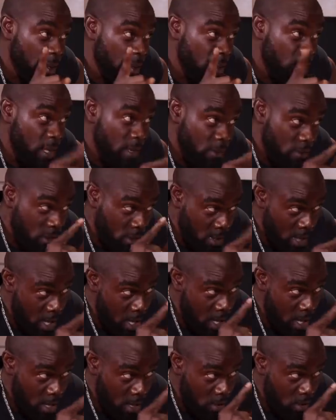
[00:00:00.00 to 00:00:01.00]
leave out the
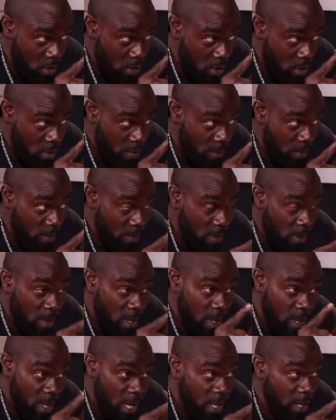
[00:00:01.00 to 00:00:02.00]
next group
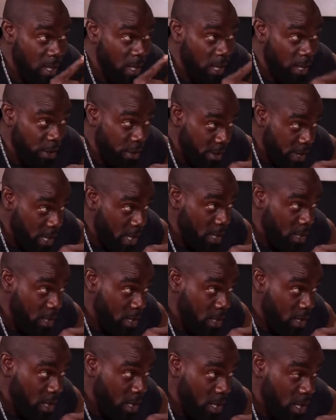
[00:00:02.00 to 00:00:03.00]
that are Craigie
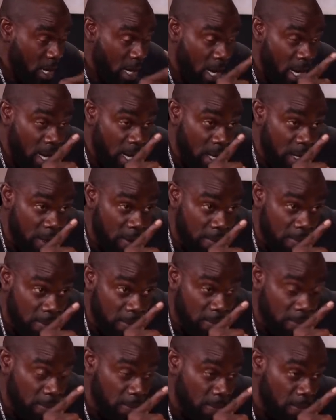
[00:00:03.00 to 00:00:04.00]
T
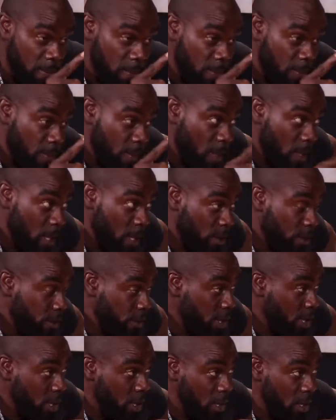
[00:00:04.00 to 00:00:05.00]
and
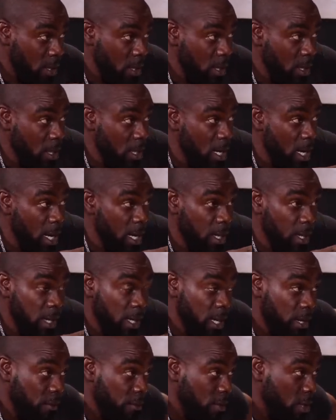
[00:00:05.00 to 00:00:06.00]
Craigie T and
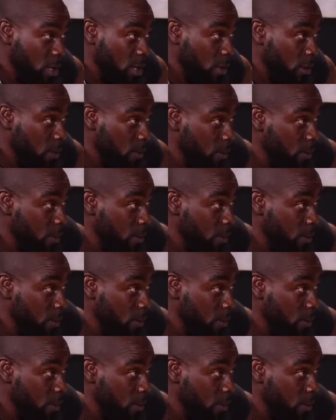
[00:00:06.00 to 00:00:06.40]
Kevin.